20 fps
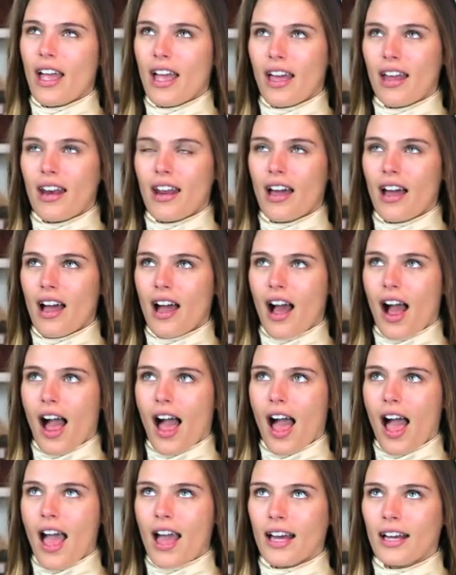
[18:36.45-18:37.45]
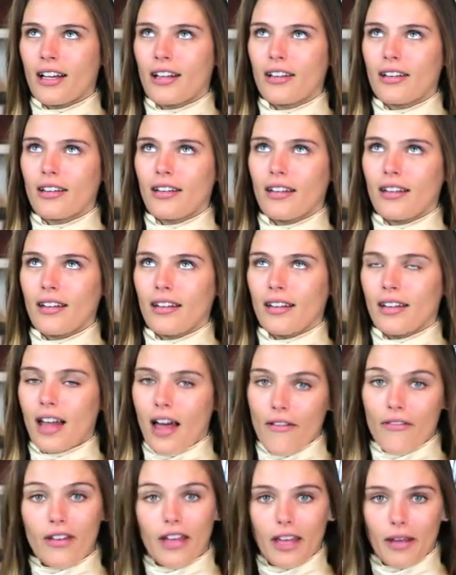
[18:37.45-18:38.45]
and I
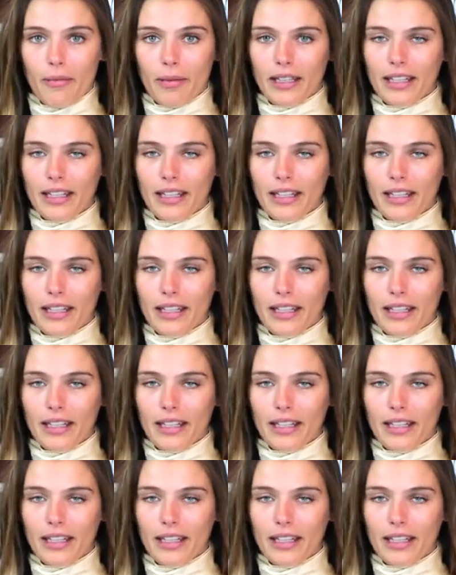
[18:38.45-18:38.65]
love him.